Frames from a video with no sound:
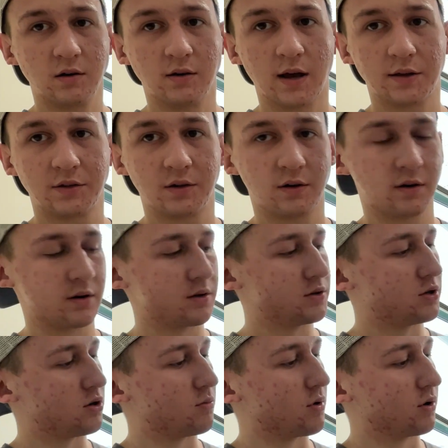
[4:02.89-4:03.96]
lesser
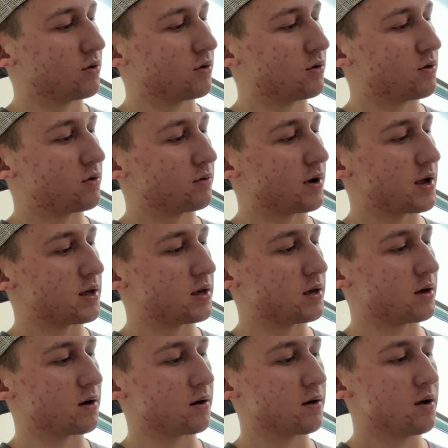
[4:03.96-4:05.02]
tubercle right
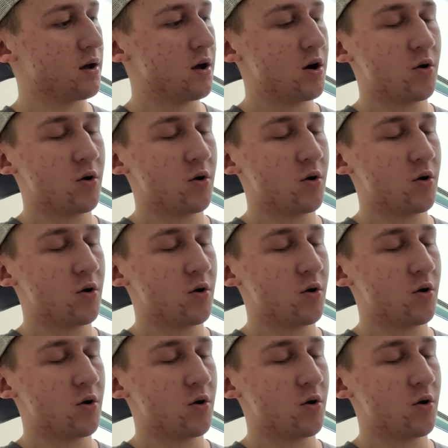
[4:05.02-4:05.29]
here,